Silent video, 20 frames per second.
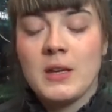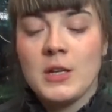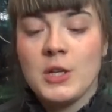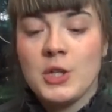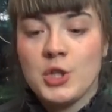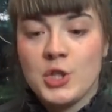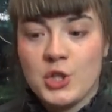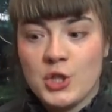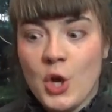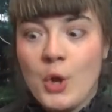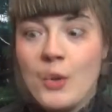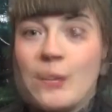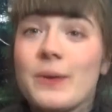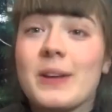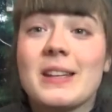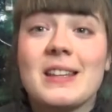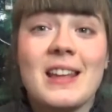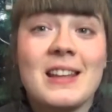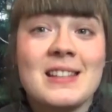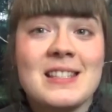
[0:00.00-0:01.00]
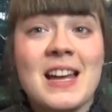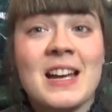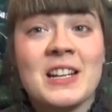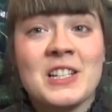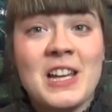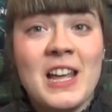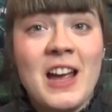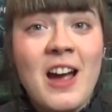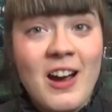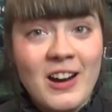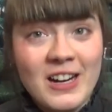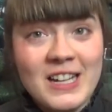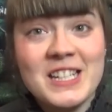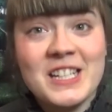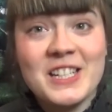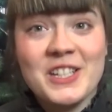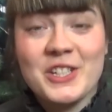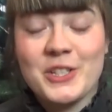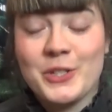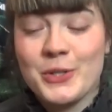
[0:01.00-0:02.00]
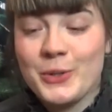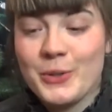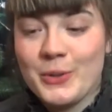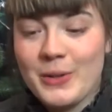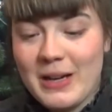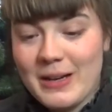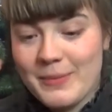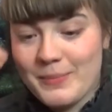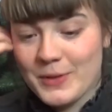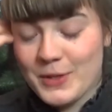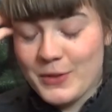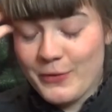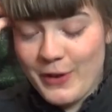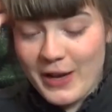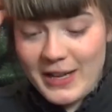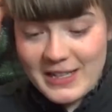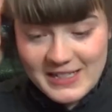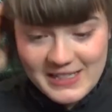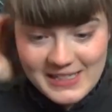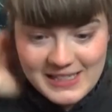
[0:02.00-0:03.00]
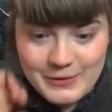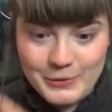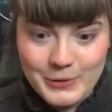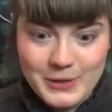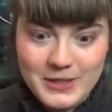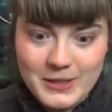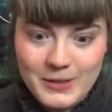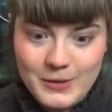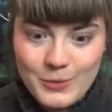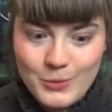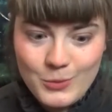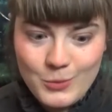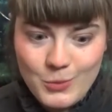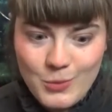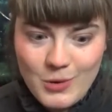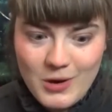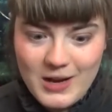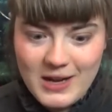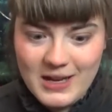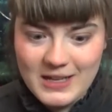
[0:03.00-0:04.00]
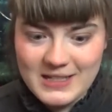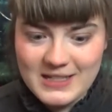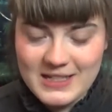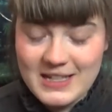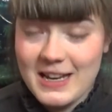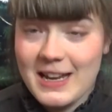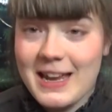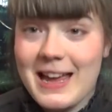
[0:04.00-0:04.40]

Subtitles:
So it gets actually hard to find out what